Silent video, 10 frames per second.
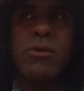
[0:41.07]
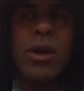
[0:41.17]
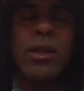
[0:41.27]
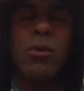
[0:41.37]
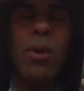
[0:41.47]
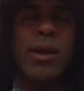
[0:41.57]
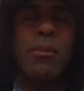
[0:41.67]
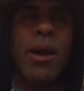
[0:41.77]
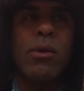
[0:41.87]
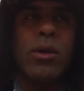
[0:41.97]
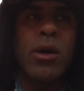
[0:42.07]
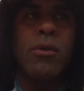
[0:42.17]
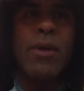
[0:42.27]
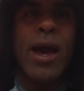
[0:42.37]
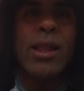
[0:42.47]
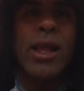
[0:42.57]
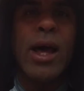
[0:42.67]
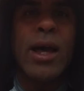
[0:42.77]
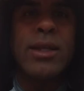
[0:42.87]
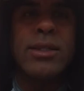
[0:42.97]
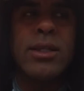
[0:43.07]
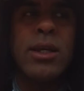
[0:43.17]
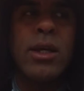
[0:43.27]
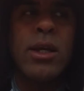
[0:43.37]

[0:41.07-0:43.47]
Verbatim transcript: You've got the right amount of allies.